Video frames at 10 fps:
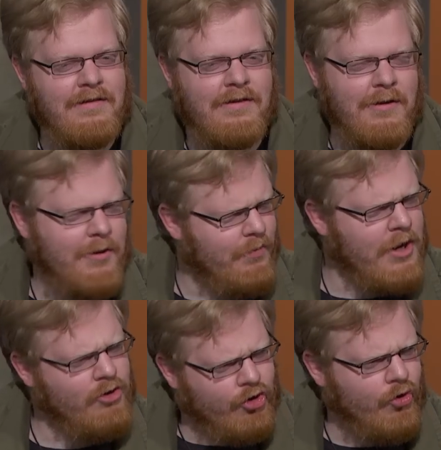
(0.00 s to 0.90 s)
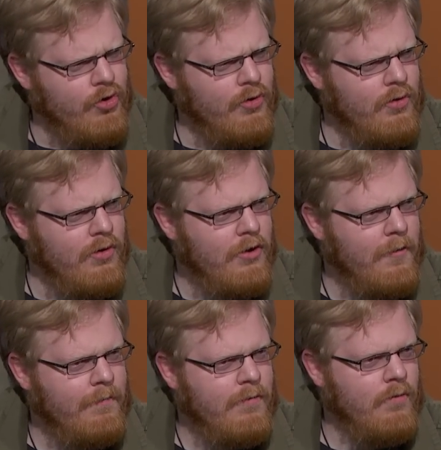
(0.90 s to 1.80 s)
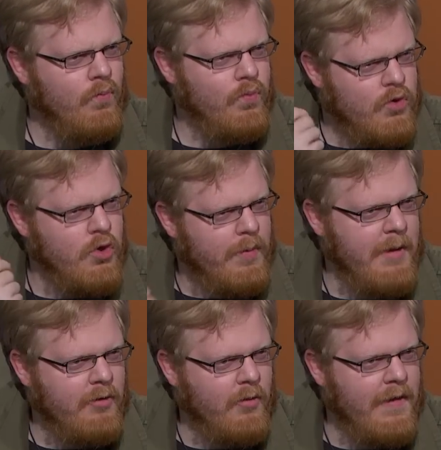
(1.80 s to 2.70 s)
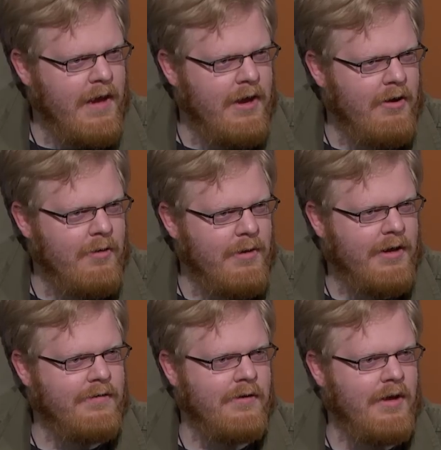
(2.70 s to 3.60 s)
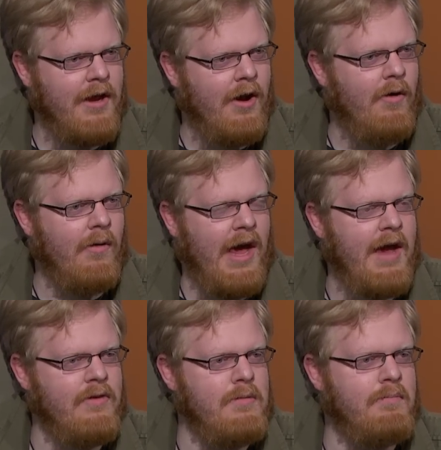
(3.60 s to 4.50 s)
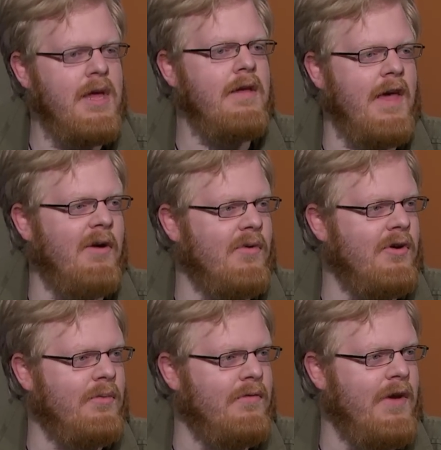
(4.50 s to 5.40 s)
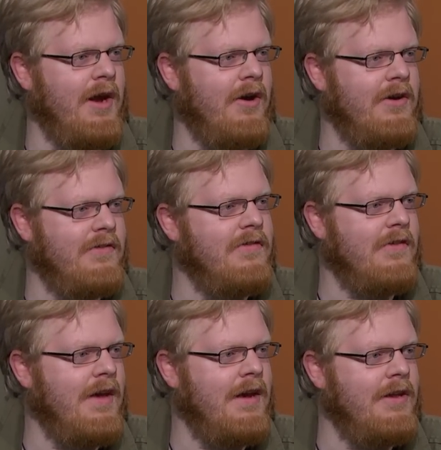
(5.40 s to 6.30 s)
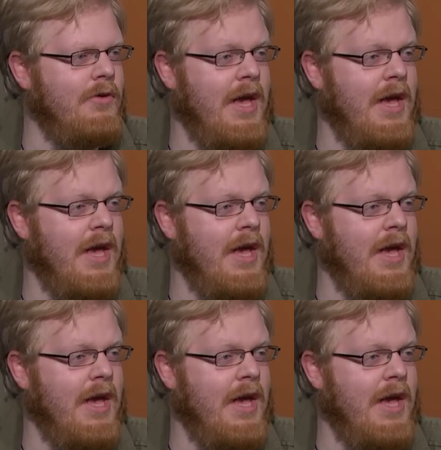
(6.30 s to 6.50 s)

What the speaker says: necessarily ring true to people when they hear it, because they're like, oh, well, I haven't been in that world where Veigar is insane.